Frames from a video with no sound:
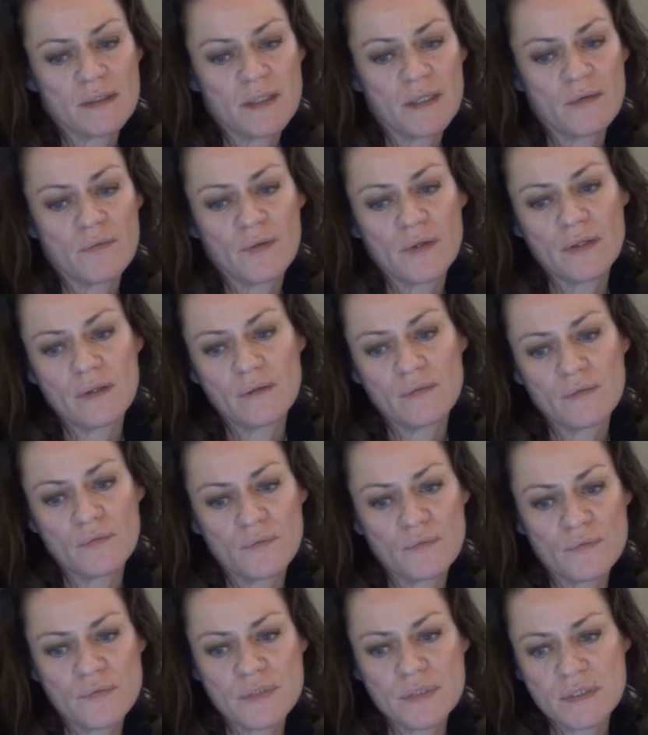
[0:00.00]
carrying
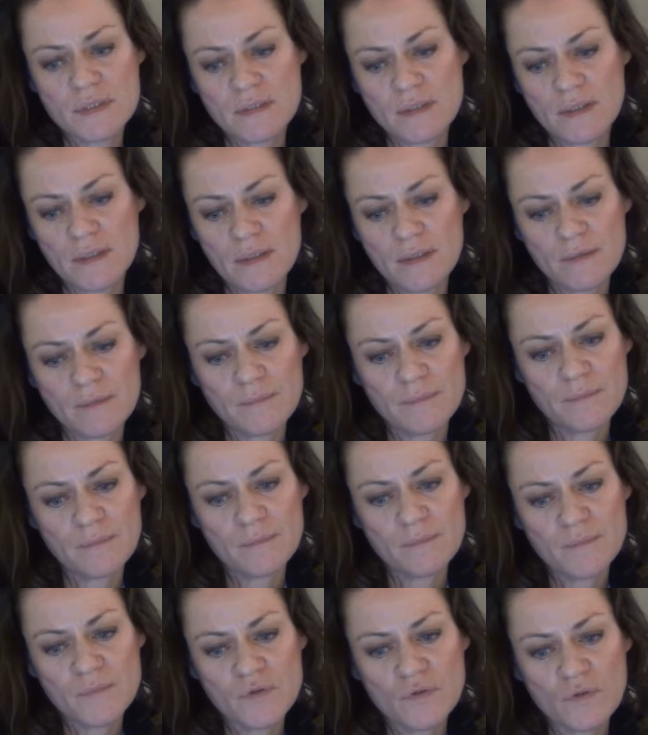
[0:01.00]
those
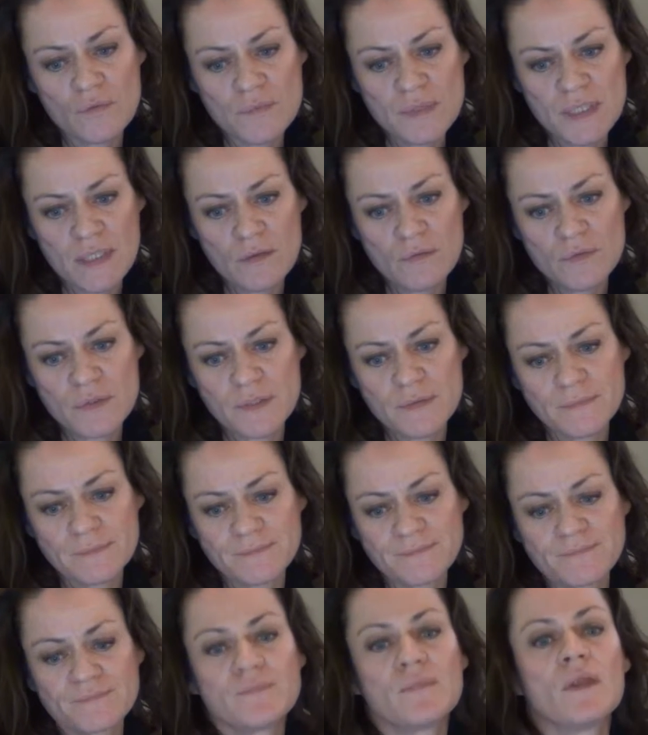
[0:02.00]
terms out.
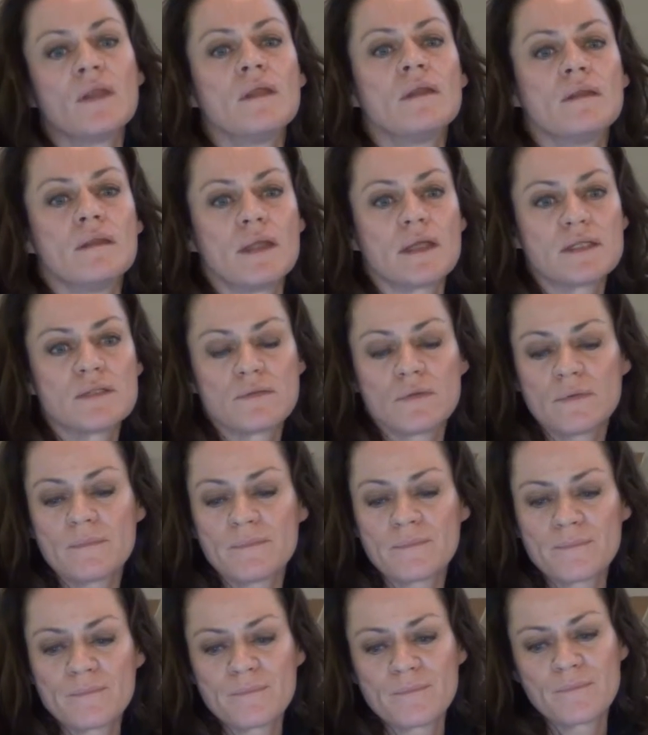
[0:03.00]
Next
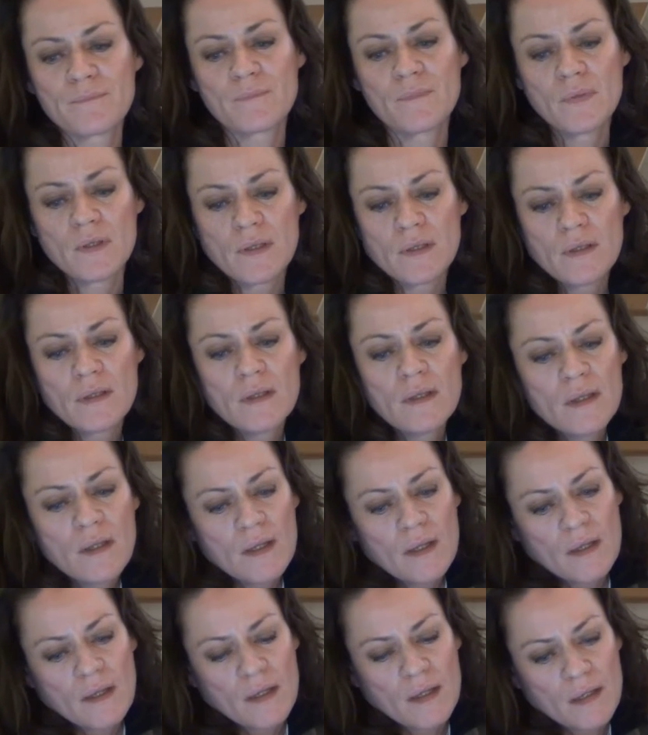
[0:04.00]

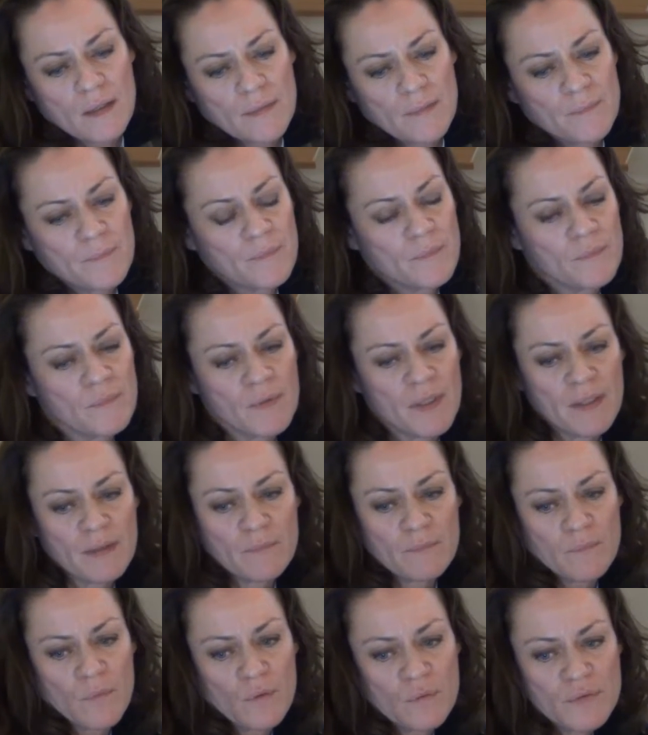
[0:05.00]
one.
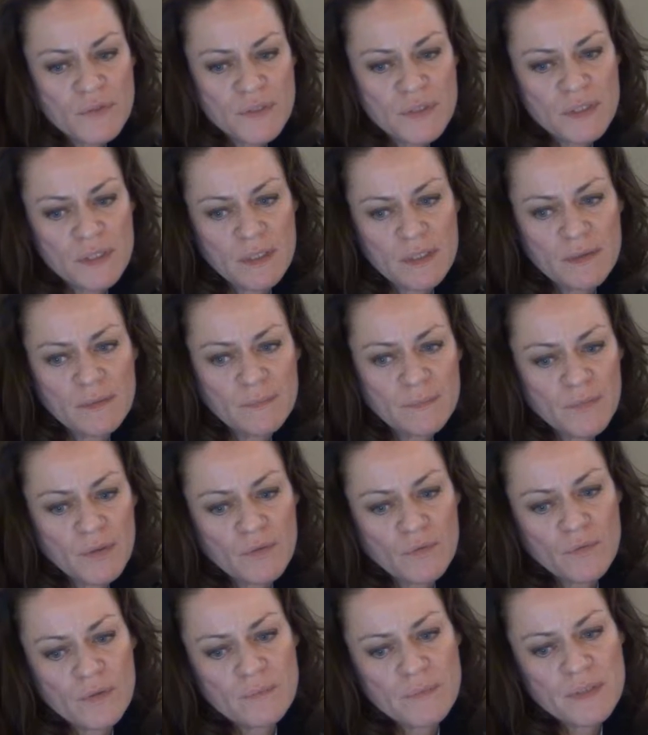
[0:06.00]
Like most
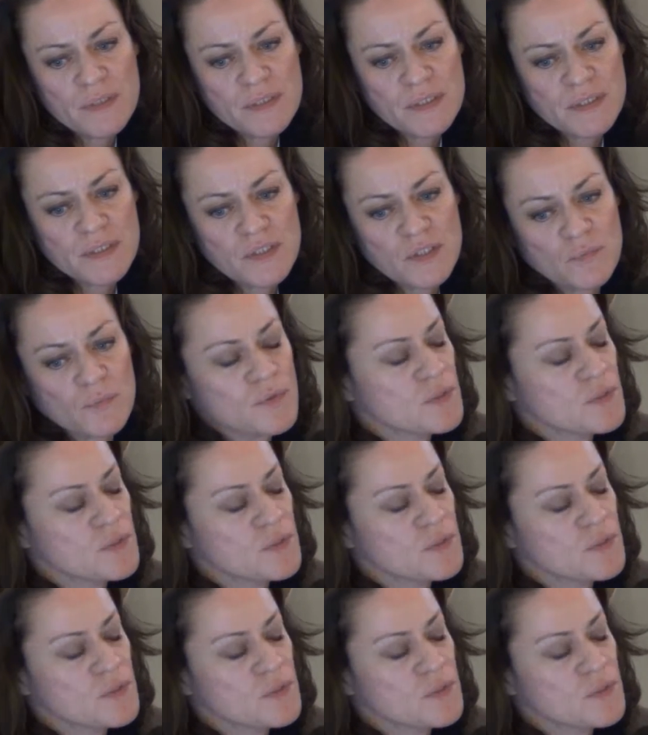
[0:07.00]
agreements, it's to